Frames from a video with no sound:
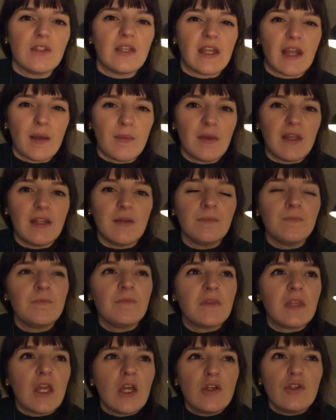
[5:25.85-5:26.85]
And I mean,
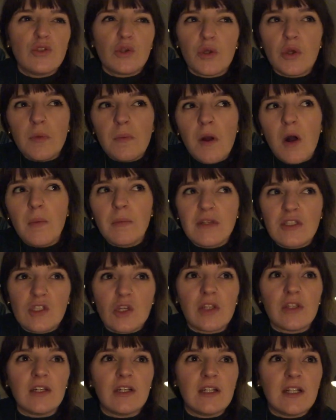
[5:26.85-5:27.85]
Södermalm is
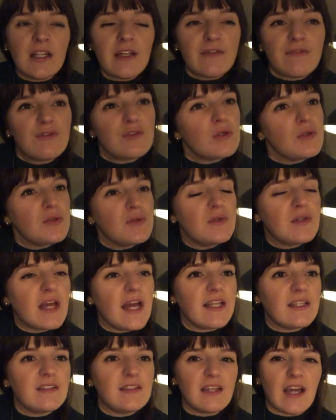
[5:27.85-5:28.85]
on a cliff, so you
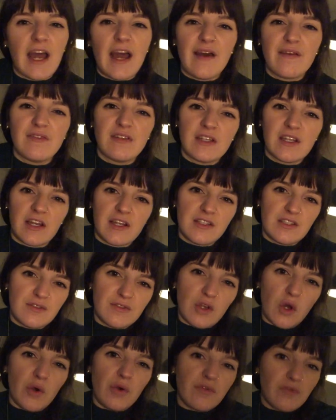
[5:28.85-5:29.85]
get to have a nice
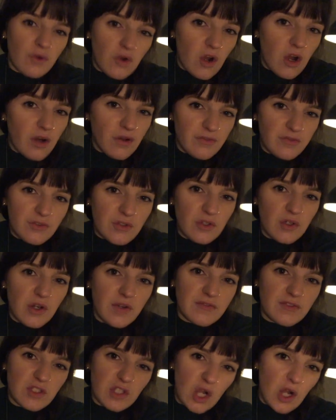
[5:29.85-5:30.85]
overall view of
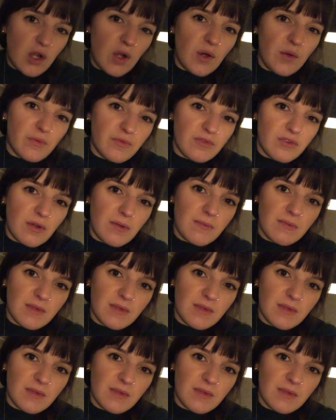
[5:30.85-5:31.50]
Stockholm from